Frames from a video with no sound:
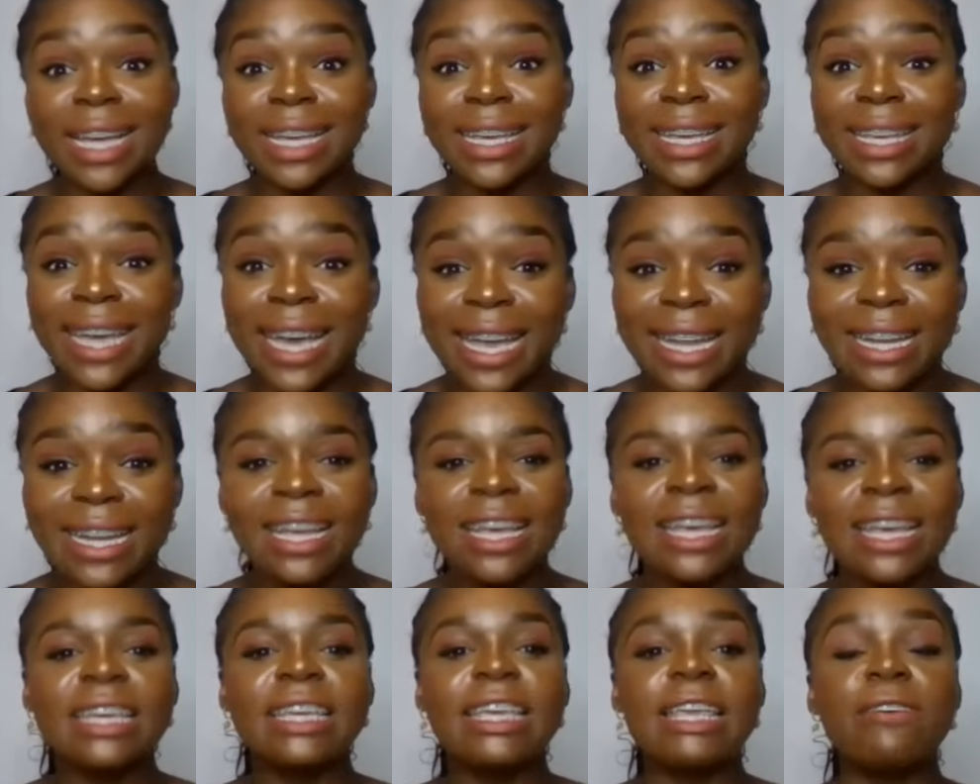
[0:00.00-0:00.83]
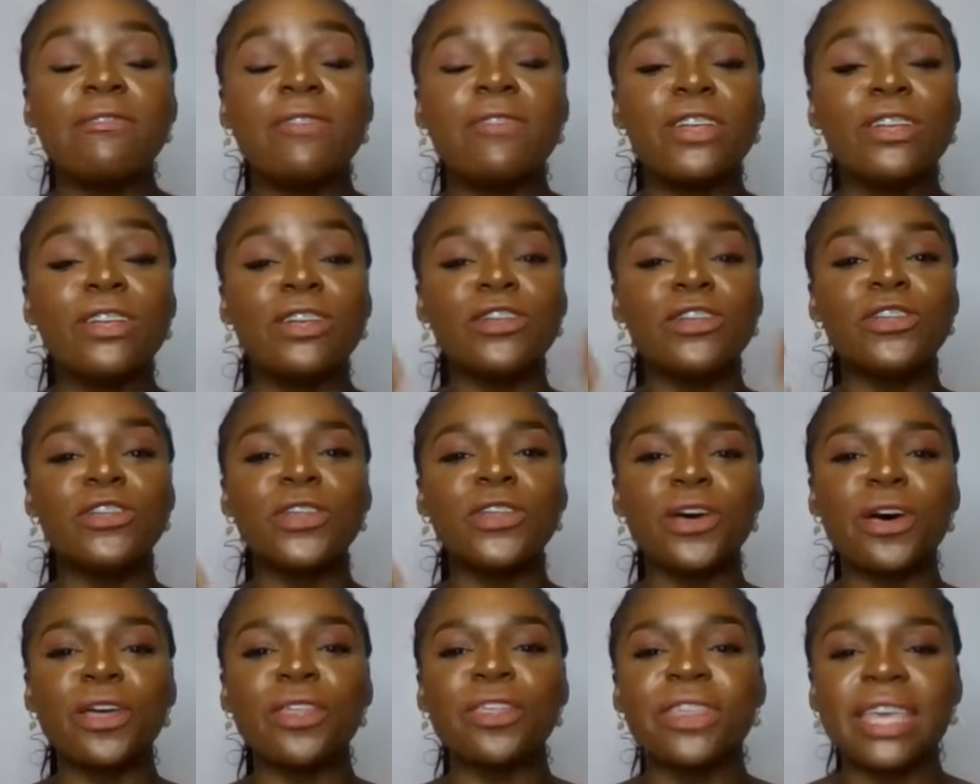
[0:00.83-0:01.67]
Again, giving
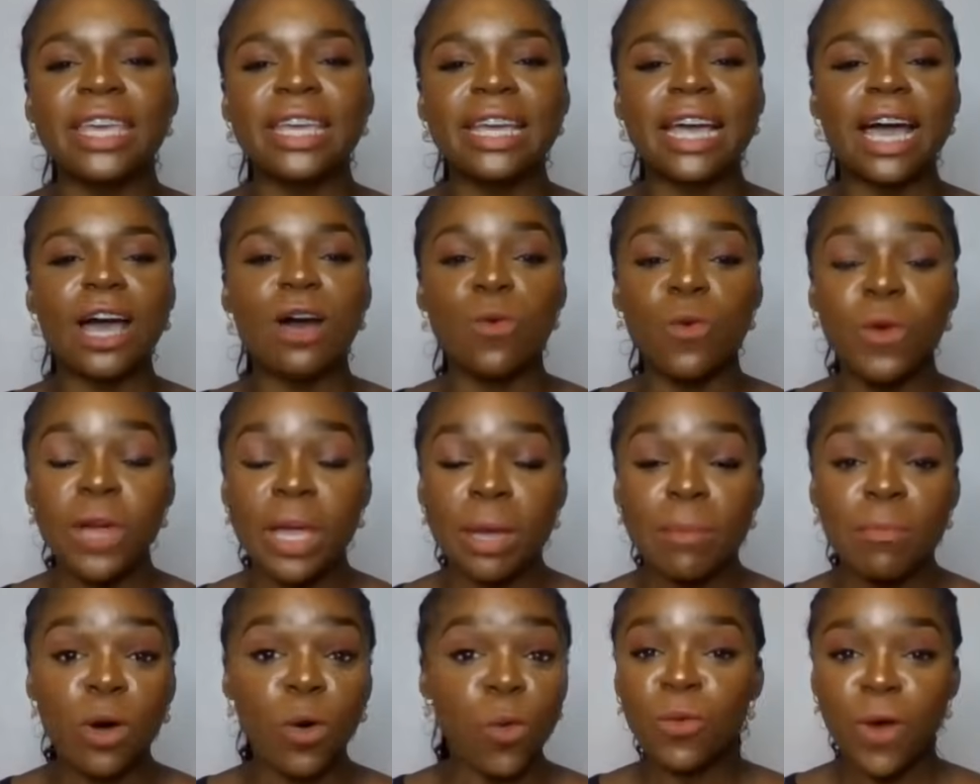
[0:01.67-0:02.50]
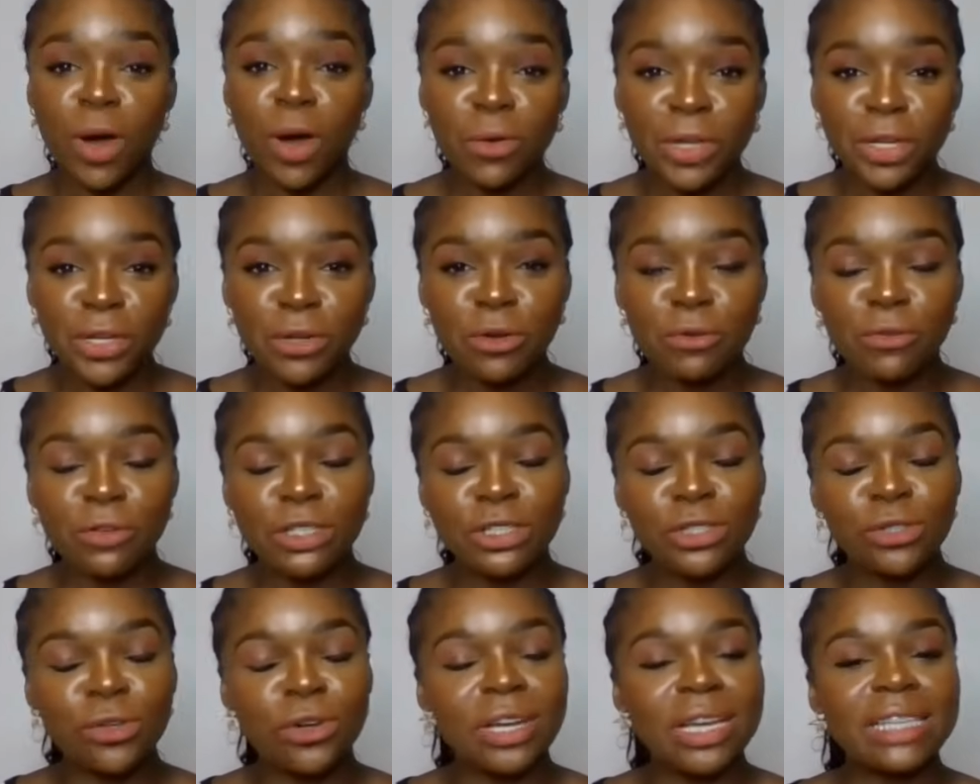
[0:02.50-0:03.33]
nothing away. But what we know for
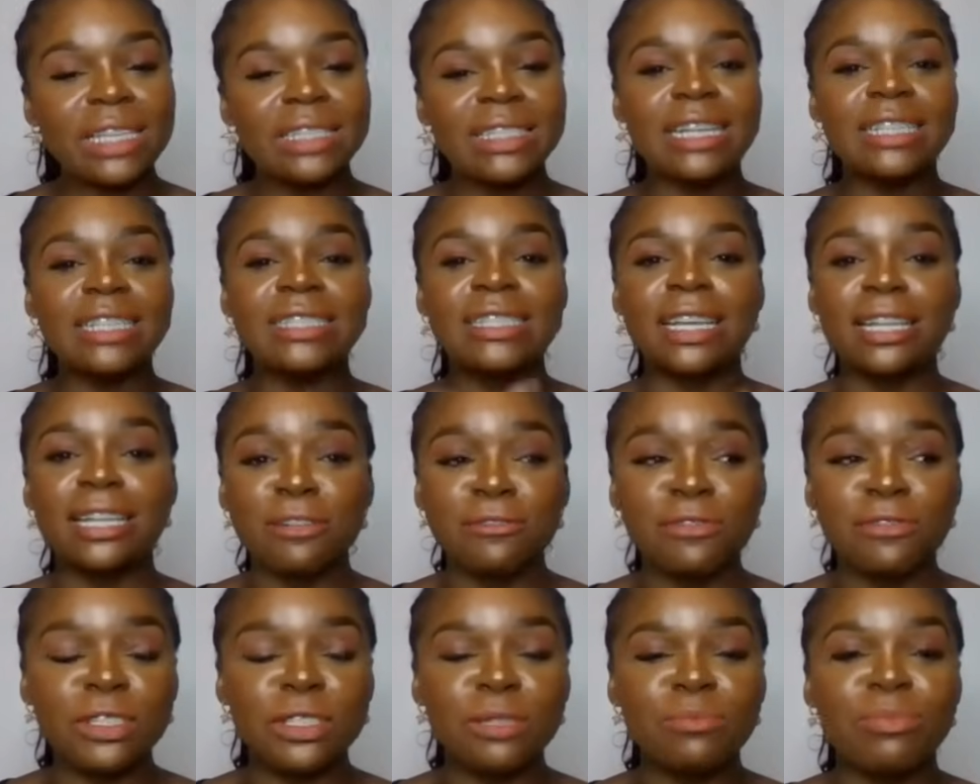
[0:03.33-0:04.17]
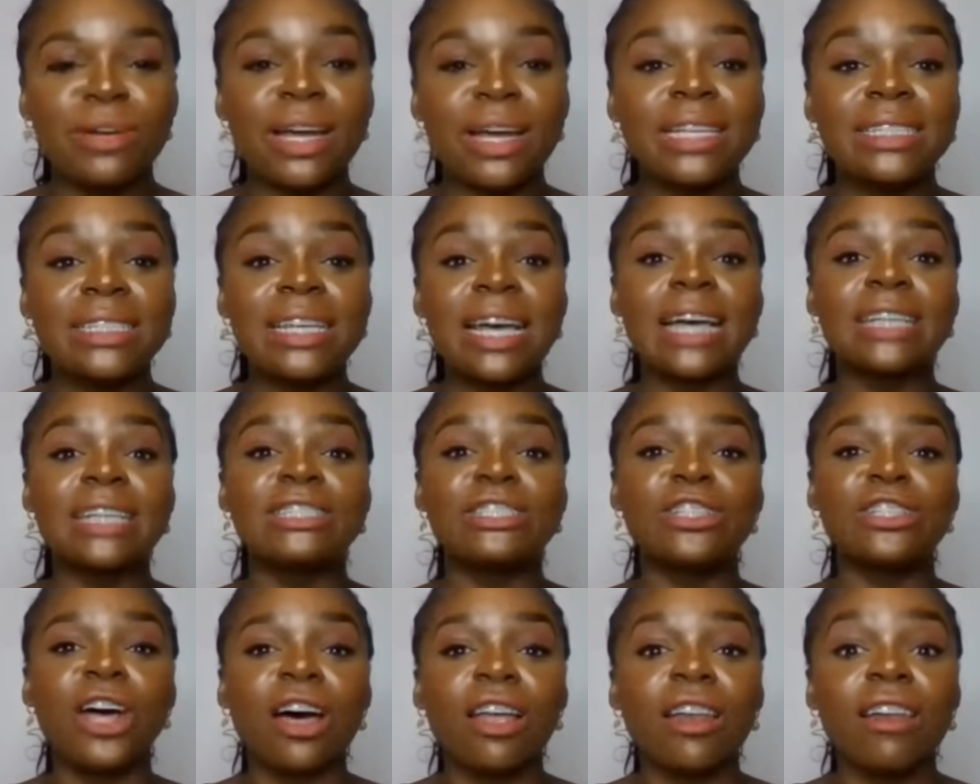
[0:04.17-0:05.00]
sure is that Shelly-Ann Fraser-Pryce has
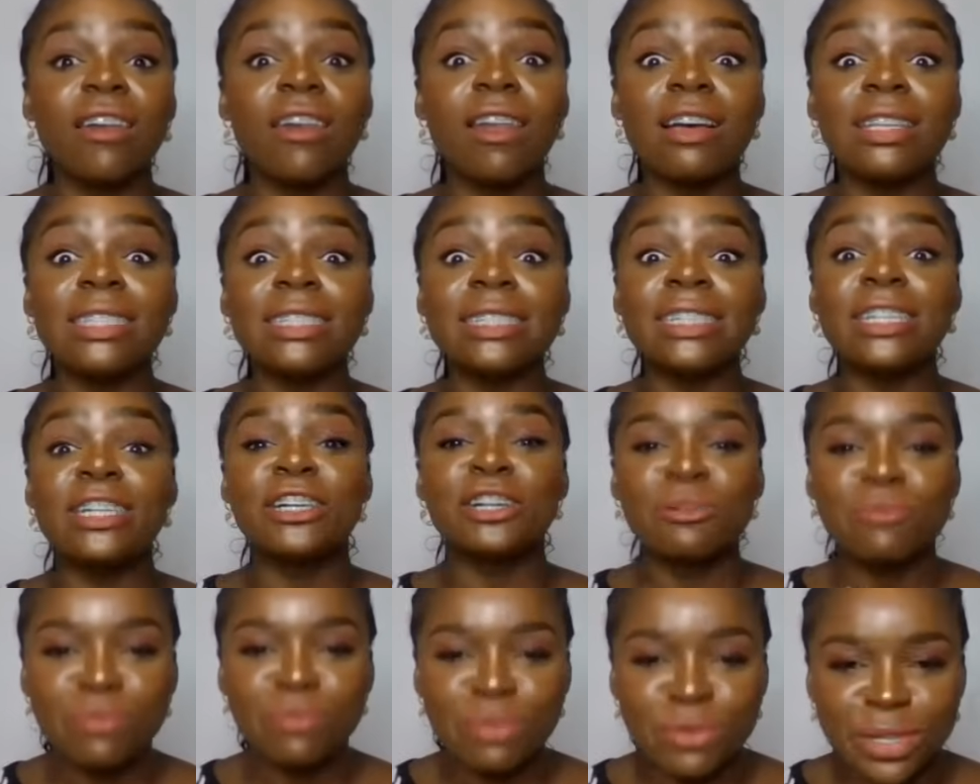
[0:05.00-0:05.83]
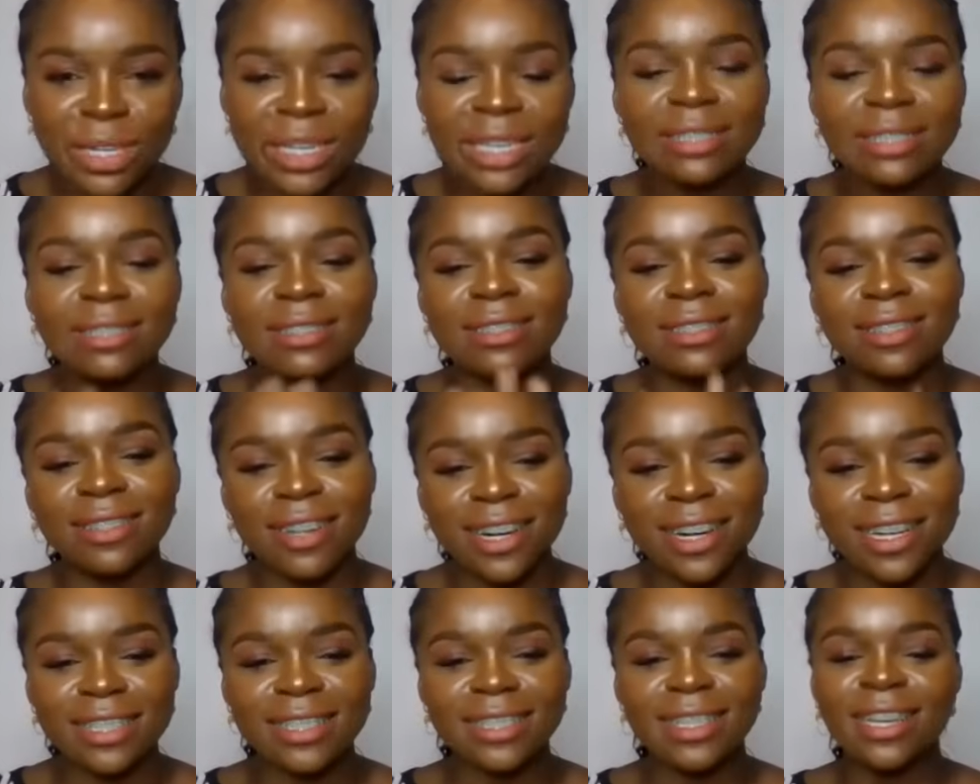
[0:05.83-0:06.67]
not lost her bullet
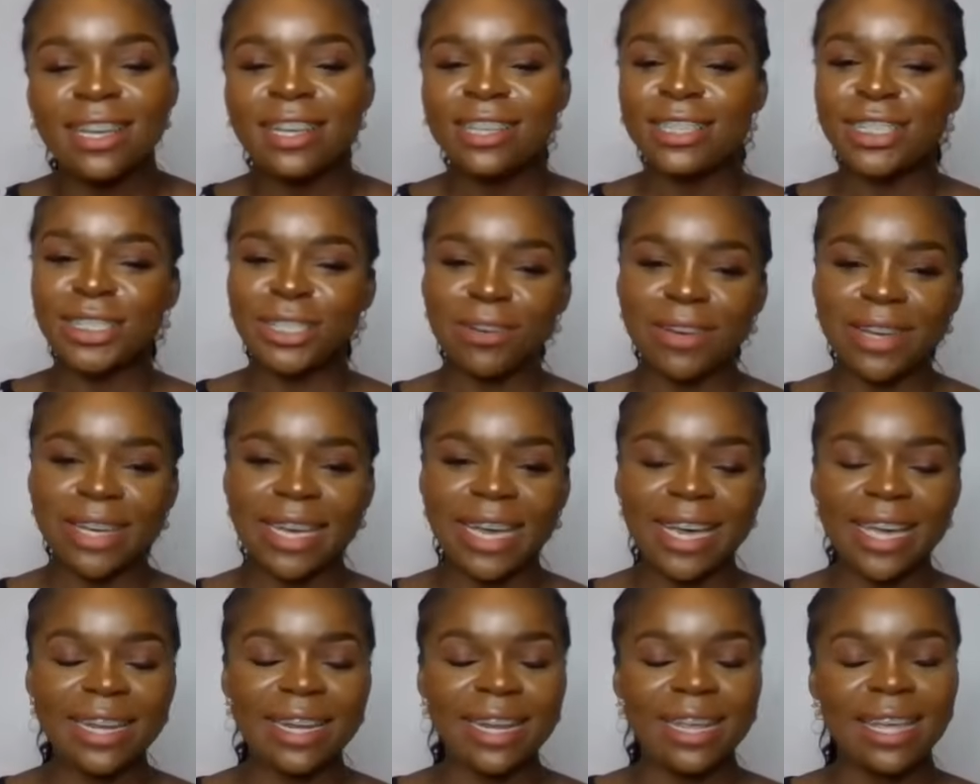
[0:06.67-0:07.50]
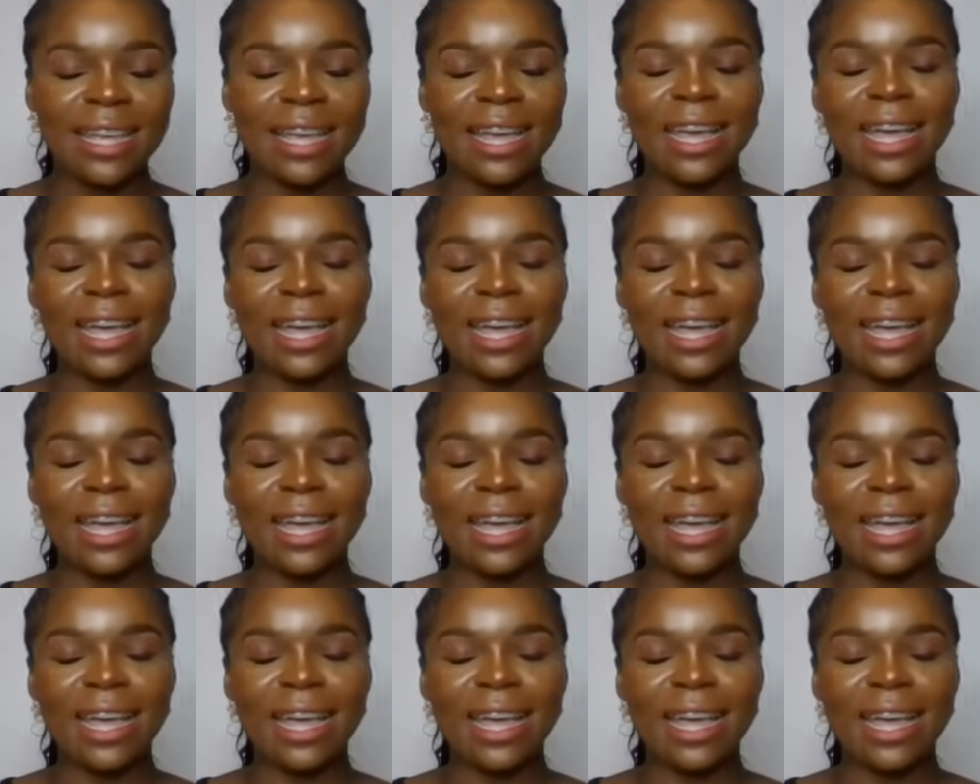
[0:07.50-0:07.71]
start. So again,